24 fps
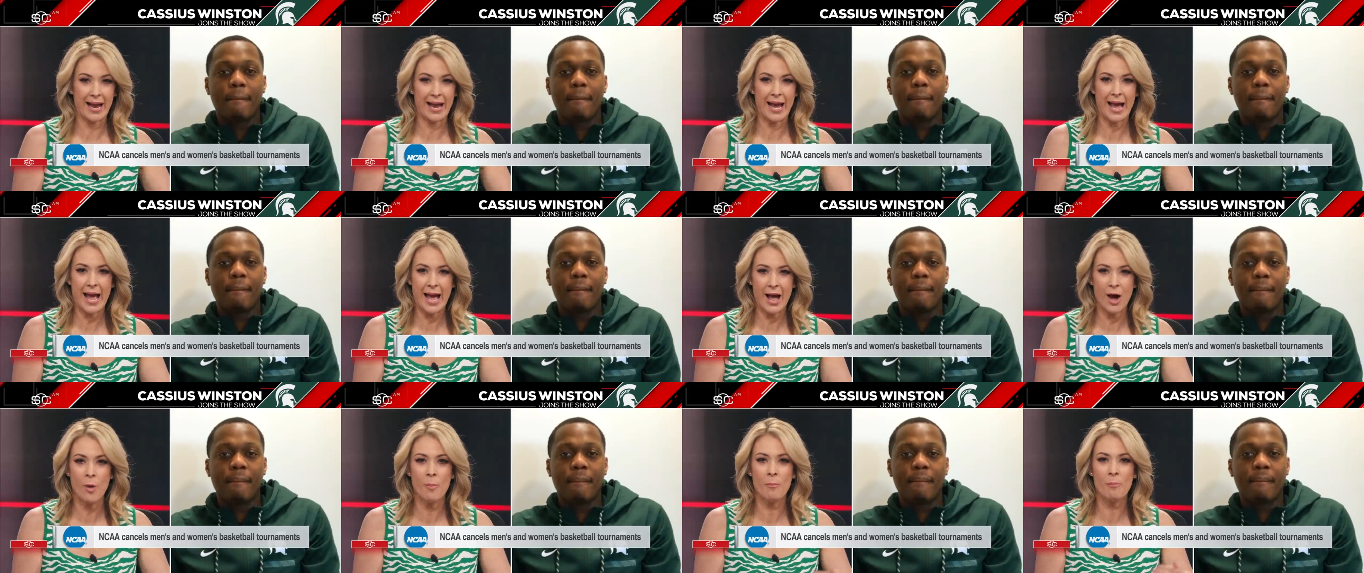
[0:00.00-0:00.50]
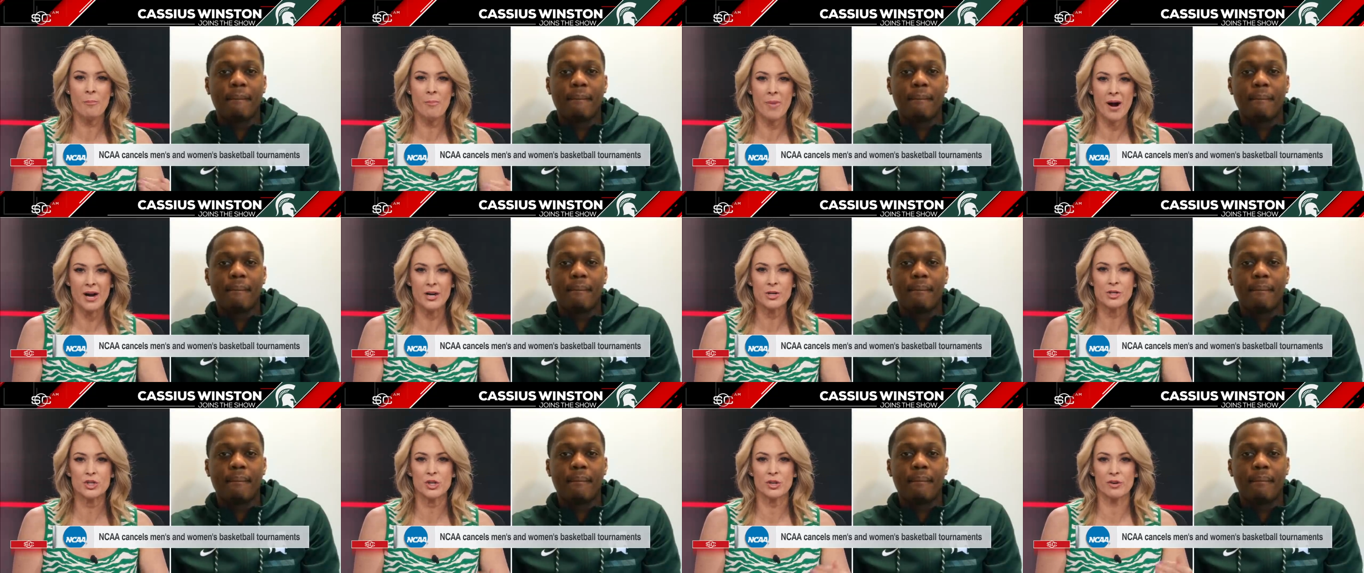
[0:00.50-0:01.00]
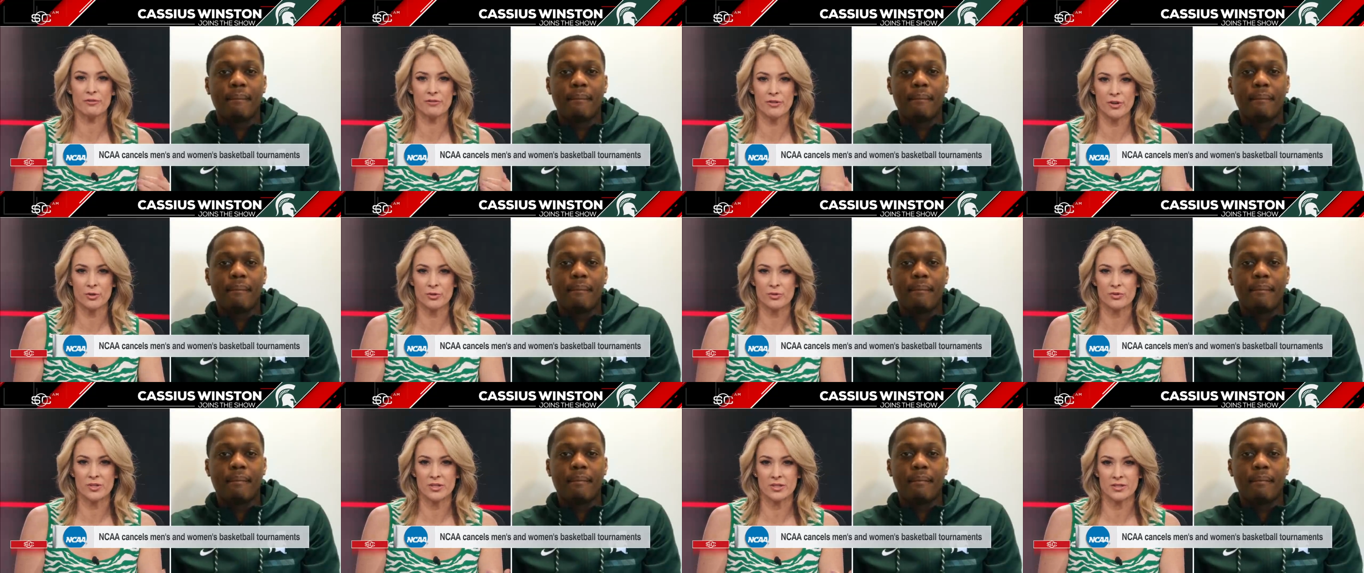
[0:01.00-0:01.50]
Speaker 1: how much of
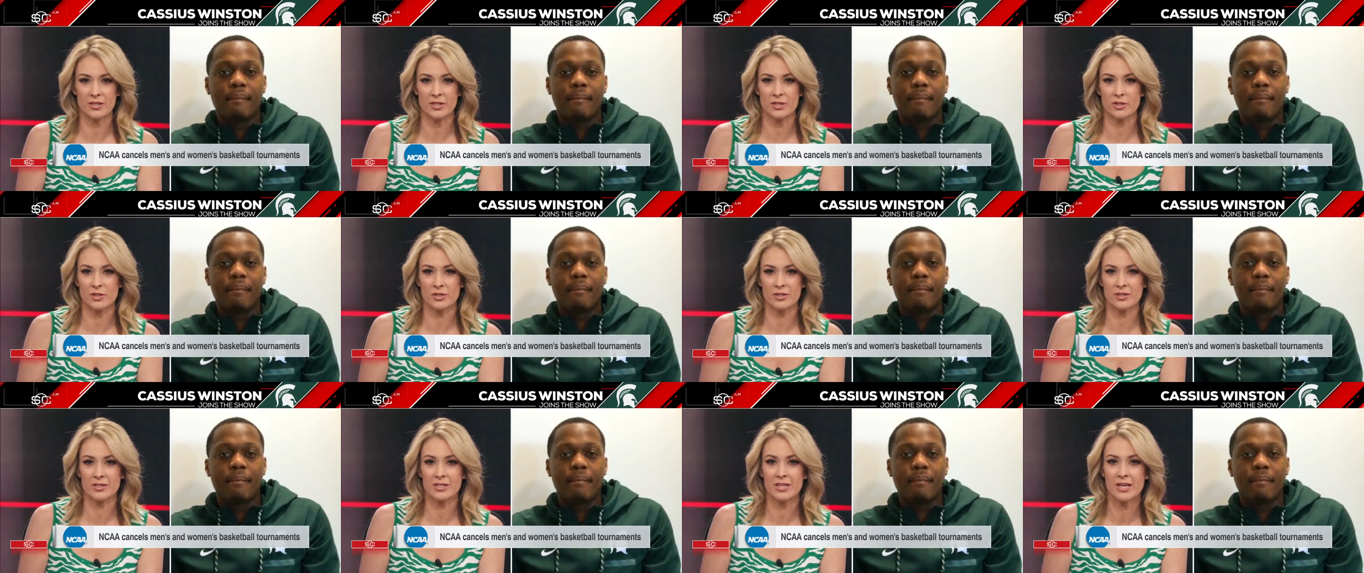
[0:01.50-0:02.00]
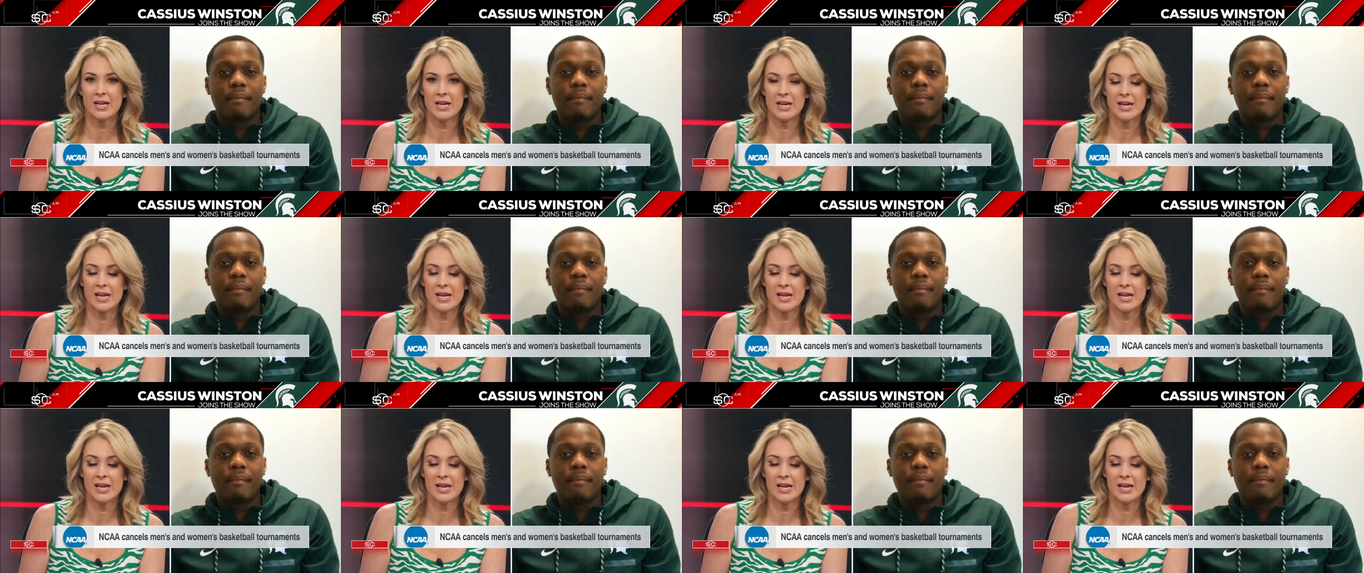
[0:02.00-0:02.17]
those decisions